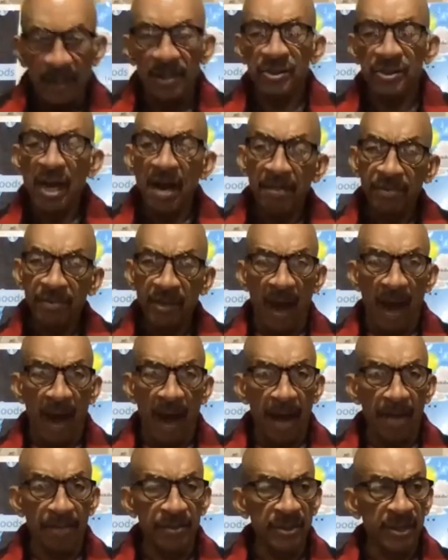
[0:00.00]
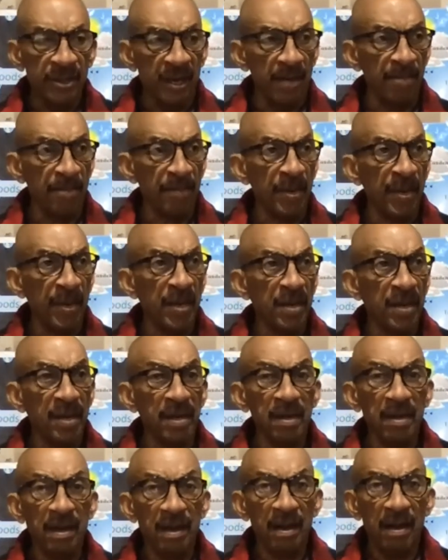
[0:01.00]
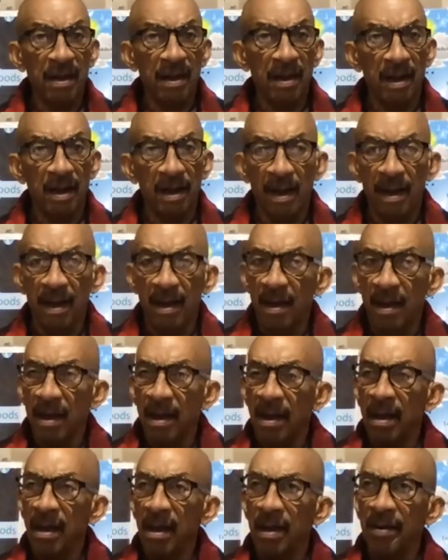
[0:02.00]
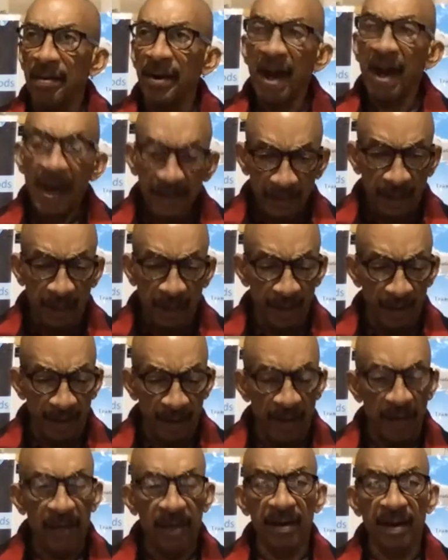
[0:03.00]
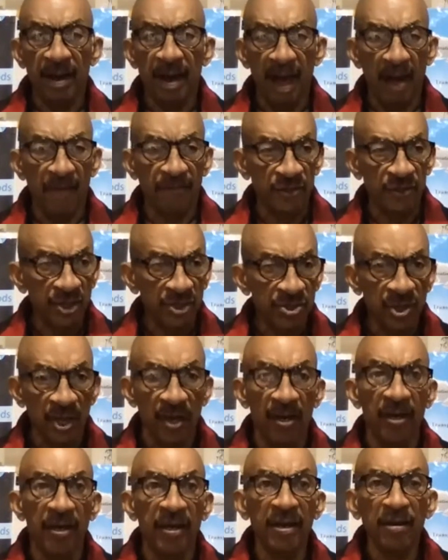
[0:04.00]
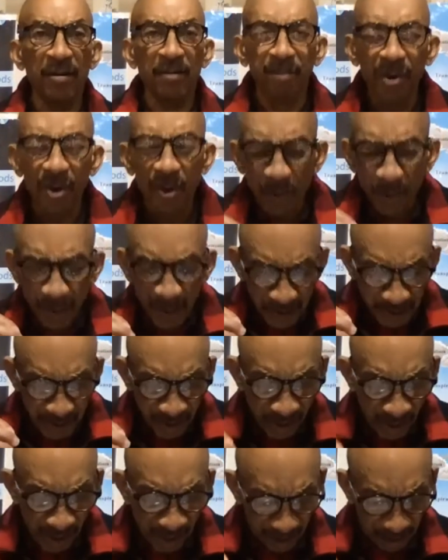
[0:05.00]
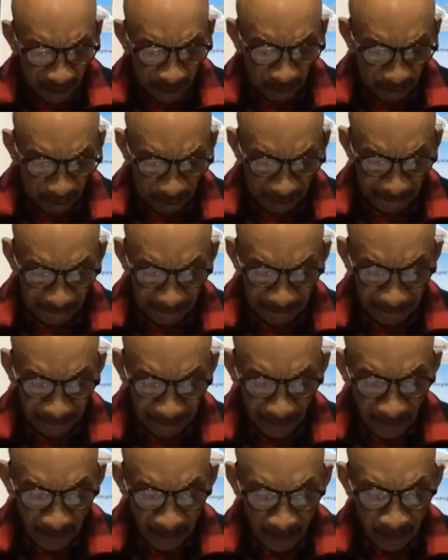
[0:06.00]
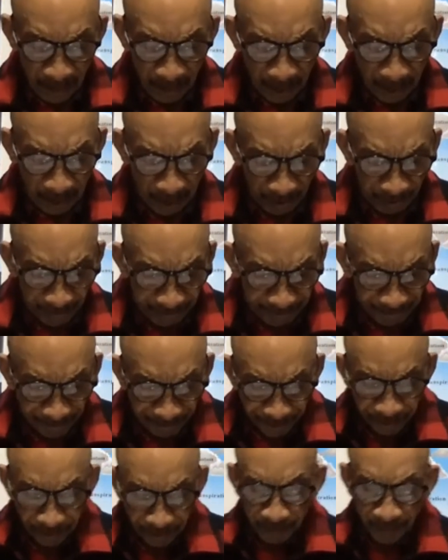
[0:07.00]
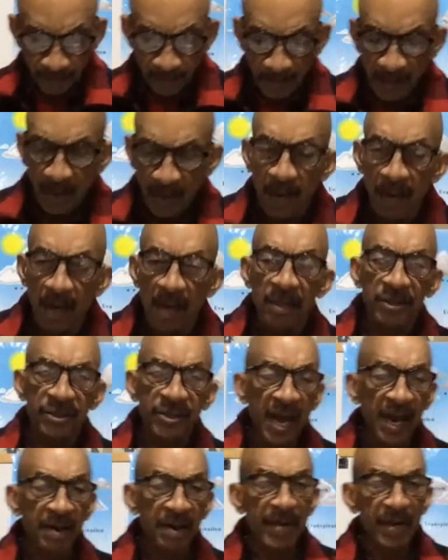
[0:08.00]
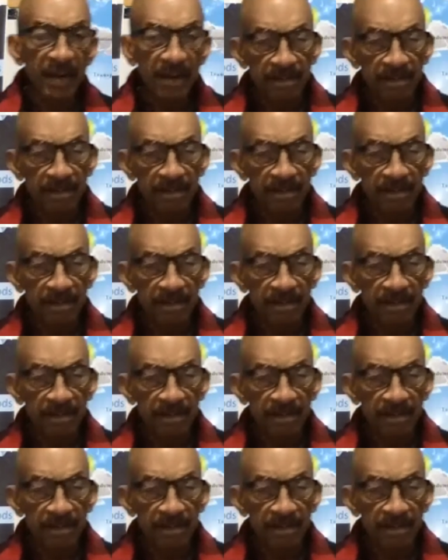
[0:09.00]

sometimes can be not clear. It can have just a little bluish tint to it. You know, sediment,